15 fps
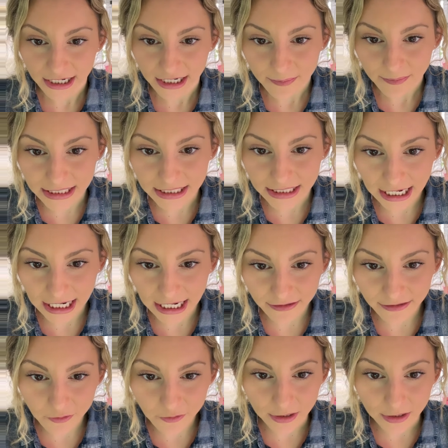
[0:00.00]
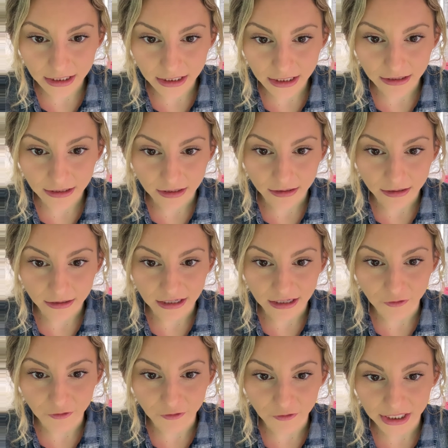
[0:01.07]
By the end of the week,
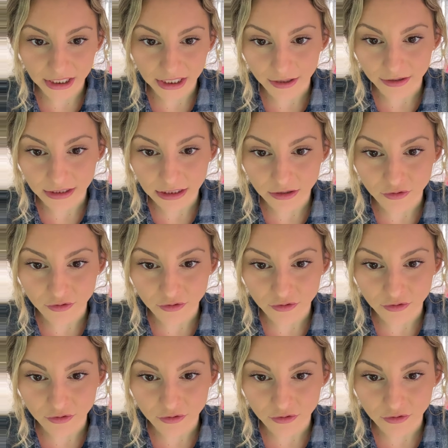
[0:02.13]
if your plant's healthy,